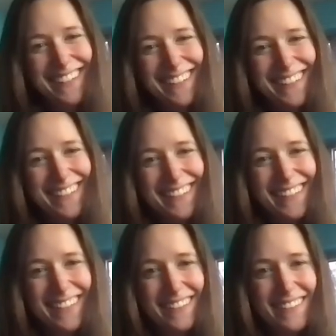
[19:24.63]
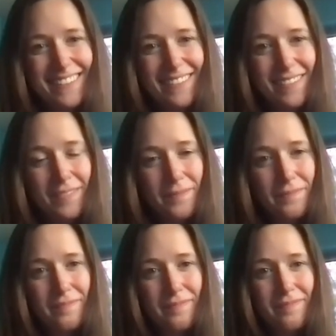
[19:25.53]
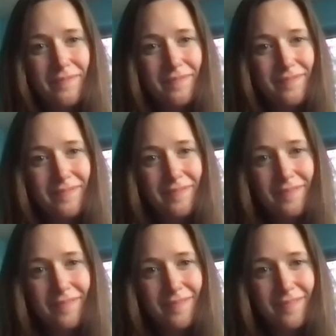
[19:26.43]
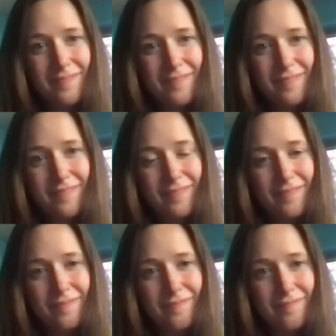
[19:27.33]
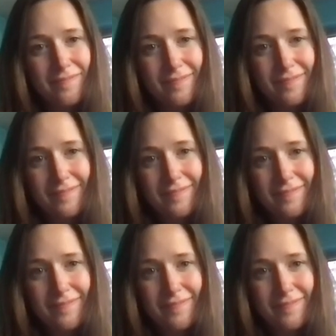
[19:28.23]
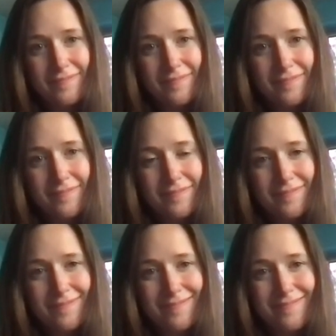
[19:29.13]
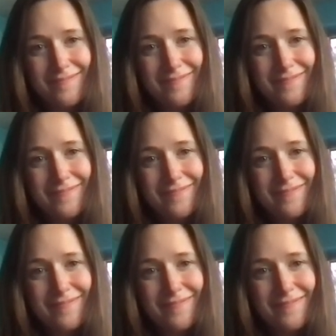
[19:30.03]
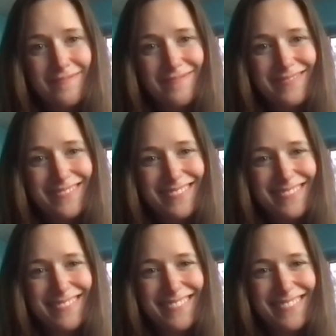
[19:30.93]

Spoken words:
(silent)